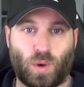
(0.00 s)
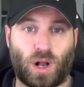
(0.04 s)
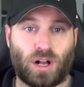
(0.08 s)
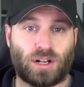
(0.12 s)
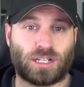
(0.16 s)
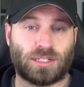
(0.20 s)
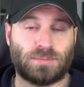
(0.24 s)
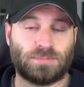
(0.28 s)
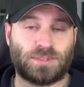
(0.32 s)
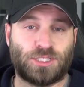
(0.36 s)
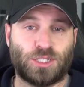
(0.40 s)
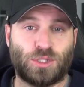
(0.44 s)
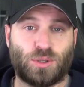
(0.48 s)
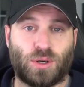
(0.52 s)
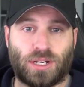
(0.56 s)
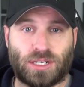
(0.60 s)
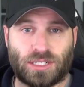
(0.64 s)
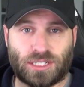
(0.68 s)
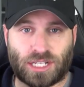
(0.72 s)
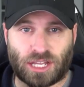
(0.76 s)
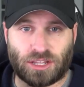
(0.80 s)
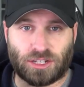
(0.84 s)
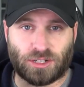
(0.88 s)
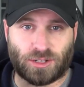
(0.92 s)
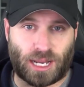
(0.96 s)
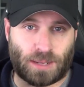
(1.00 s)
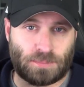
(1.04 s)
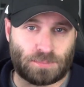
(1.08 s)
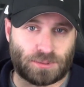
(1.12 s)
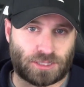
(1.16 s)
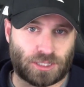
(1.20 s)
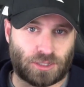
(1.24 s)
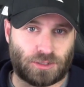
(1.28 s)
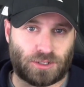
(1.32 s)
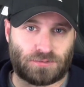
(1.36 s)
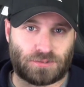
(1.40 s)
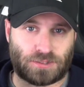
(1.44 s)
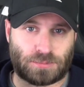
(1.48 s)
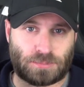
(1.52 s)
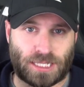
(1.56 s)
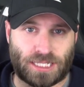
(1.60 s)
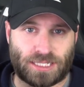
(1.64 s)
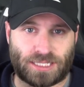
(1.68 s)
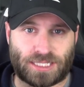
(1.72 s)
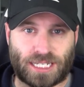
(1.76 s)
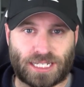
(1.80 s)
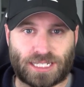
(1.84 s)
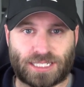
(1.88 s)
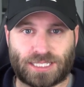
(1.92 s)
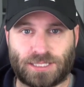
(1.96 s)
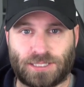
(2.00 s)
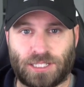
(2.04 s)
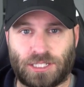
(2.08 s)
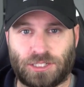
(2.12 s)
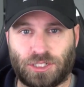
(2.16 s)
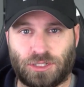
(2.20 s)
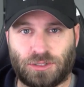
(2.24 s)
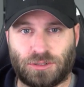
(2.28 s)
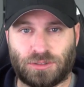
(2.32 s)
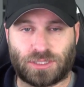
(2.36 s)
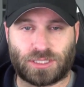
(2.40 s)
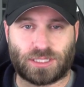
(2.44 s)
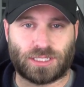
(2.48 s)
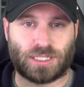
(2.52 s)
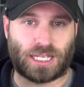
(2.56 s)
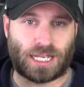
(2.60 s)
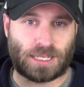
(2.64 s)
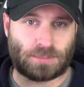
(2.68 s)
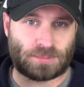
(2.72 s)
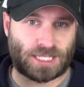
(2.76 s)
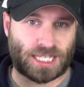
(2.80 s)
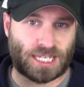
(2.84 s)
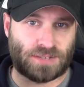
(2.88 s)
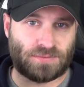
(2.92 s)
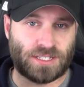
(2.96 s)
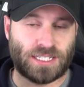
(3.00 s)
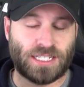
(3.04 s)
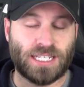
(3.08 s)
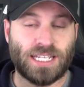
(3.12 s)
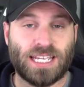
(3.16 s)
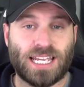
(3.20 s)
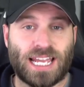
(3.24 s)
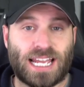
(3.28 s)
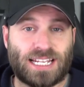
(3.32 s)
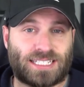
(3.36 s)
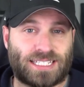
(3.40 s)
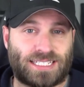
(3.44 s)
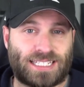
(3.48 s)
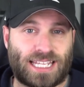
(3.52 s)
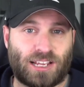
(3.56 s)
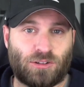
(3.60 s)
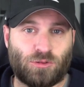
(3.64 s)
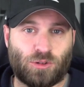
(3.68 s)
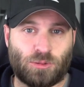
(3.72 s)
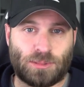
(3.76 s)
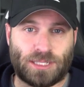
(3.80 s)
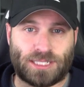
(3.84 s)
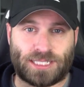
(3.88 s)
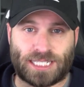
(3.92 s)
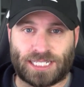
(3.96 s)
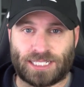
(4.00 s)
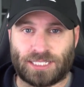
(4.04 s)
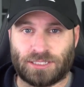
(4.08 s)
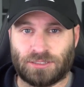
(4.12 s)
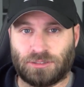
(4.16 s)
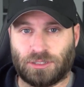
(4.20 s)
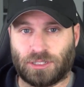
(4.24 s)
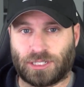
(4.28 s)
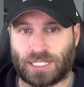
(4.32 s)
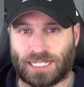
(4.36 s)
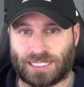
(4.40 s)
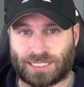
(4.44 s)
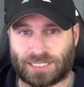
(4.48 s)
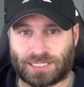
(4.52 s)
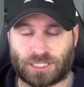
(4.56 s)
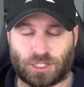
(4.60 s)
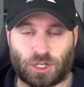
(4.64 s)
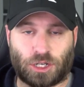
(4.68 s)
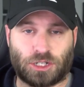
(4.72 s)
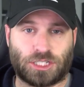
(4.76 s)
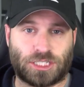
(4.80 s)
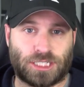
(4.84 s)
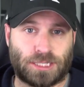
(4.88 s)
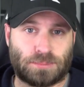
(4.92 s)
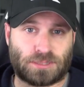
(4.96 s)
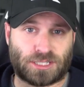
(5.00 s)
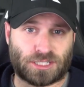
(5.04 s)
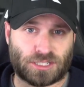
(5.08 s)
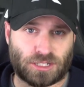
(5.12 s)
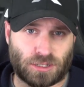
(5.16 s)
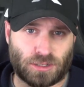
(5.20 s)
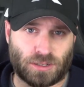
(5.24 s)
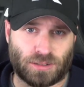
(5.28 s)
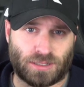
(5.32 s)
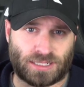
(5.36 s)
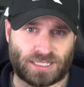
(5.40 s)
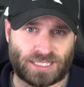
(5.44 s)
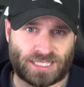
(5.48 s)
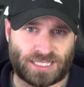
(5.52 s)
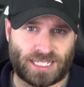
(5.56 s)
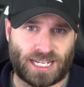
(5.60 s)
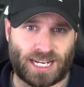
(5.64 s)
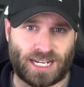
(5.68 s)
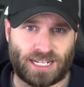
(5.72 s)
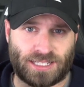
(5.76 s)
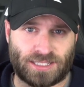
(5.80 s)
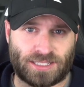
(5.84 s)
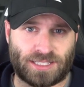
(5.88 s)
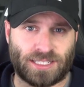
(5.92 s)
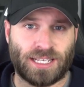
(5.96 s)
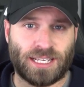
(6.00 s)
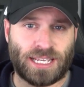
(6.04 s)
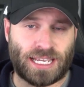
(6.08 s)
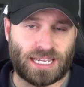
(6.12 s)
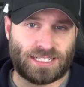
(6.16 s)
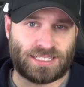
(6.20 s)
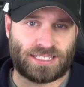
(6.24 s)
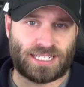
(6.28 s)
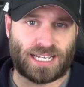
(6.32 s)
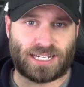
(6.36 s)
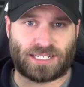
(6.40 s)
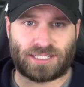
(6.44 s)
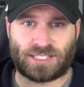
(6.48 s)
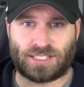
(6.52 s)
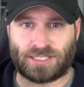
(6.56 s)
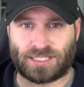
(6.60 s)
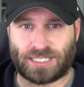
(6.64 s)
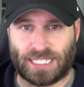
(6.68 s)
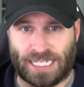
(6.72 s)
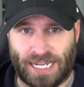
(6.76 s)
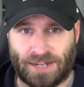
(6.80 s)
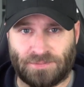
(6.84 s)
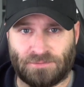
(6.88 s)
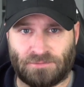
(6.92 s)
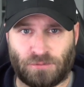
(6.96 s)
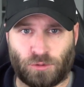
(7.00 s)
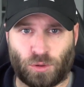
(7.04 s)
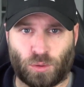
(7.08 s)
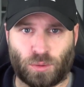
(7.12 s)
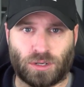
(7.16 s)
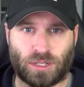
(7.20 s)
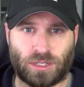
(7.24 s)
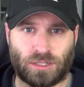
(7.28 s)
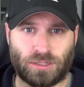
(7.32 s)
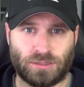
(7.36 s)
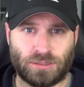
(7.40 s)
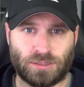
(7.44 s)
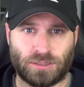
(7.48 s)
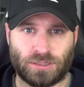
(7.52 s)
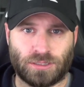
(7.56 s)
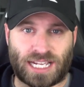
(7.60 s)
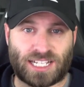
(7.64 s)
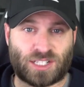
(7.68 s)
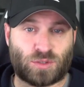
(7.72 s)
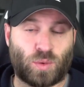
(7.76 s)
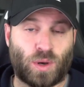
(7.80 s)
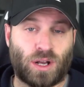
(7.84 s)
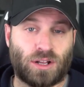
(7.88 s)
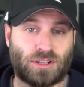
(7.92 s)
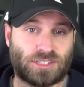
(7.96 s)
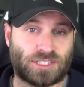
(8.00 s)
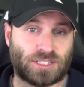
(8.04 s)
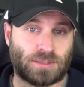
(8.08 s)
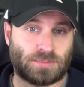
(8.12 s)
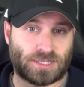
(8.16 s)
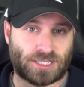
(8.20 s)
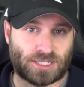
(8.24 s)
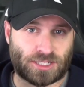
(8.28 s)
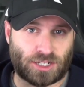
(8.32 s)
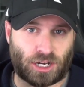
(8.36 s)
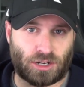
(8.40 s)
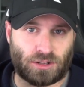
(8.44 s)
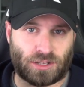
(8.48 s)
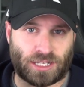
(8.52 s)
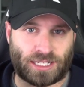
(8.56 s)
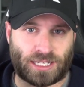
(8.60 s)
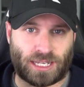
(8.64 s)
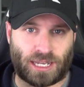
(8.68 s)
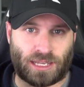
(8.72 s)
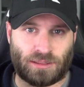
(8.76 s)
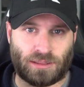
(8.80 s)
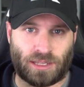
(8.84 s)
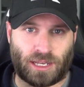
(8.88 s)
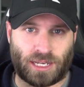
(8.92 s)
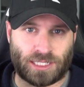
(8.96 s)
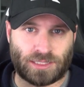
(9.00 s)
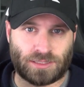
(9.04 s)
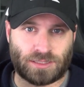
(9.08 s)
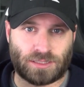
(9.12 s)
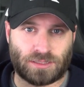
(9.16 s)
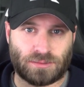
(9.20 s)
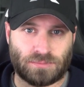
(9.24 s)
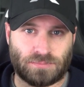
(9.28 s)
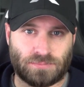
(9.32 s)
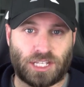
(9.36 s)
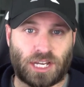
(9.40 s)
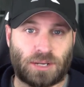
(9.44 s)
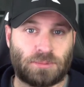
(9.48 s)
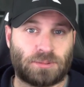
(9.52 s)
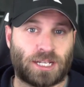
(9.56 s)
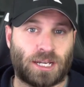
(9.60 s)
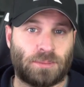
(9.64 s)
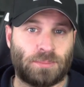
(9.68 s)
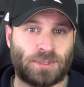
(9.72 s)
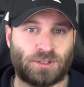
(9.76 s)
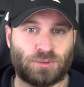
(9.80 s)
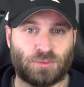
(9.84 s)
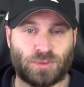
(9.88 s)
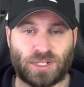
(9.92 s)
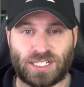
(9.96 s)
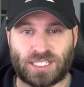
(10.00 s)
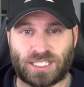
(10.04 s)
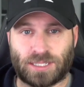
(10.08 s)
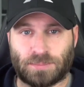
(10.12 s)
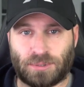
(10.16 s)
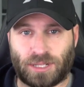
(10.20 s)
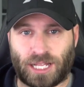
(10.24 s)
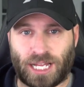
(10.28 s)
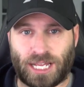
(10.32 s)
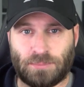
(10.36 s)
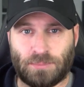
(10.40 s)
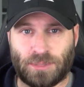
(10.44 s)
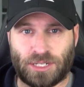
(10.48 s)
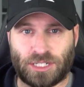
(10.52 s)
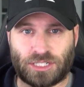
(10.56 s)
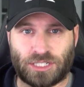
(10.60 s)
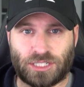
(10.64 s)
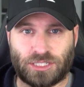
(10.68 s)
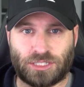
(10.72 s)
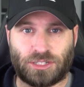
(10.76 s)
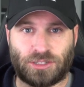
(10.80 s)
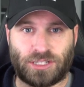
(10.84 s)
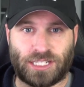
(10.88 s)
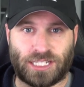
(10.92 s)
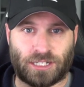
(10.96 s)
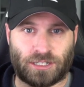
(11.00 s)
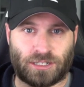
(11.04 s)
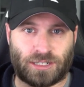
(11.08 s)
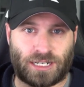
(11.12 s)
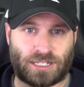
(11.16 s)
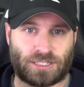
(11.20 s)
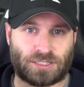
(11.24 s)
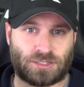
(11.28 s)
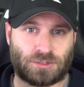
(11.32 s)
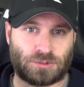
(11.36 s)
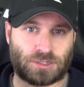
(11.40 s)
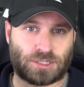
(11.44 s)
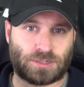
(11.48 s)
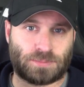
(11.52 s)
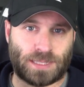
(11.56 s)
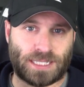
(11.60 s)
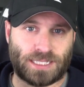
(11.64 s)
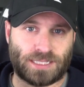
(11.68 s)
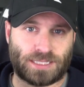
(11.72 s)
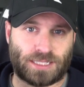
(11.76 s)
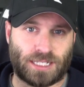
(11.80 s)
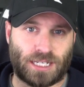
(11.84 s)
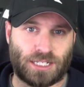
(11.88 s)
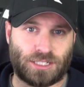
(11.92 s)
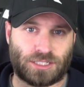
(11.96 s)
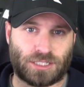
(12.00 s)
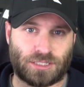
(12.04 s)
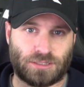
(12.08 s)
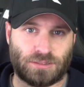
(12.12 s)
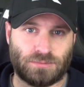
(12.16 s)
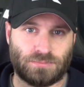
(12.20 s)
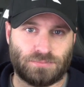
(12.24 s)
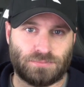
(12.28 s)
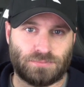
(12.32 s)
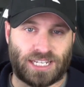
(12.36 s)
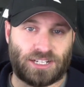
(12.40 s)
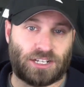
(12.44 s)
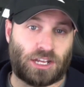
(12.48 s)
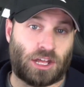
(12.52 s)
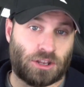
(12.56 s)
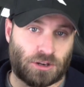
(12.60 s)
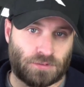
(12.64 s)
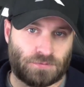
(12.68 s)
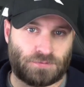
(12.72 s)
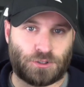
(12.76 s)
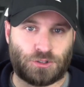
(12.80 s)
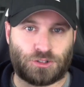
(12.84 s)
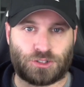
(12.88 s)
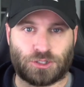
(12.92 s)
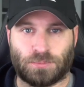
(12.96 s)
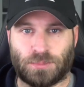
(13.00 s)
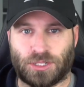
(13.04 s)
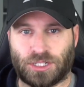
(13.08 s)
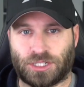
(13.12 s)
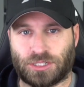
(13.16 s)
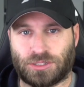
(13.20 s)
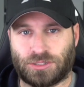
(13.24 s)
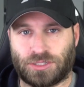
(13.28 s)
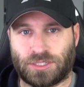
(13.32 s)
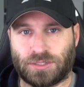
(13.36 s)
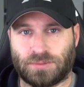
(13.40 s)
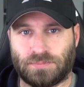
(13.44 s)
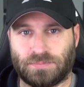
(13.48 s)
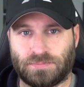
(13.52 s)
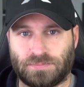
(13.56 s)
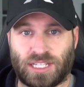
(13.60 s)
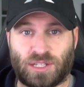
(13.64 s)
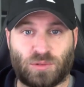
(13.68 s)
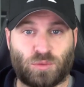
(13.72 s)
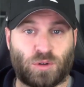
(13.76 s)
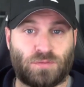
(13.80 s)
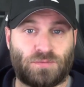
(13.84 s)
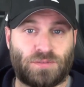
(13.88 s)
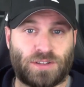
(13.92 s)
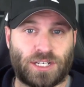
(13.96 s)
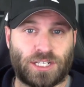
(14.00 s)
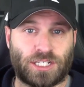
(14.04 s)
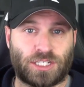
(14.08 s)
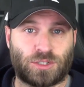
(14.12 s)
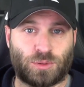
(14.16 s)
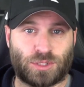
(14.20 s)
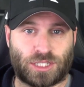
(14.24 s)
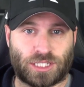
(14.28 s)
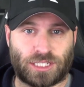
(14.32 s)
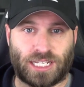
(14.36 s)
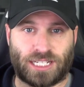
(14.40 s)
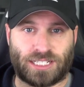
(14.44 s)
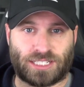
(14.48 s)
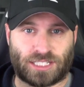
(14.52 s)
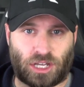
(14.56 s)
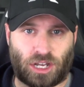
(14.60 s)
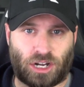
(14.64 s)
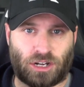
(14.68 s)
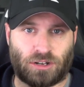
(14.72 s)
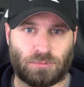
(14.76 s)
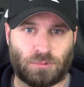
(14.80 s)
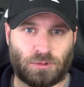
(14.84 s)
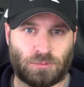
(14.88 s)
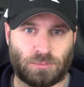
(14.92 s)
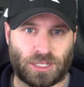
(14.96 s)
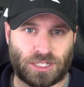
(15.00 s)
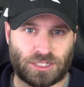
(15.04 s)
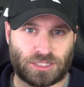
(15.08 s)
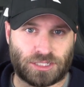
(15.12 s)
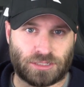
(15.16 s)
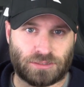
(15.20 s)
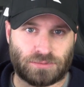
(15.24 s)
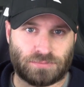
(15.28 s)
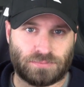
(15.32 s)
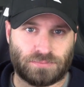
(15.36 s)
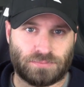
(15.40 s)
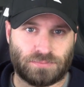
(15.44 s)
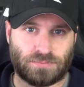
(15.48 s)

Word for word: Welcome to another episode of SpaceX in the News. I'm Kevin, and today we'll be taking a look at Starship's current status in Texas and Florida, as well as some Starlink headlines, the upcoming resupply mission to the International Space Station, and other future missions. Then we'll finish with today's honorable mention.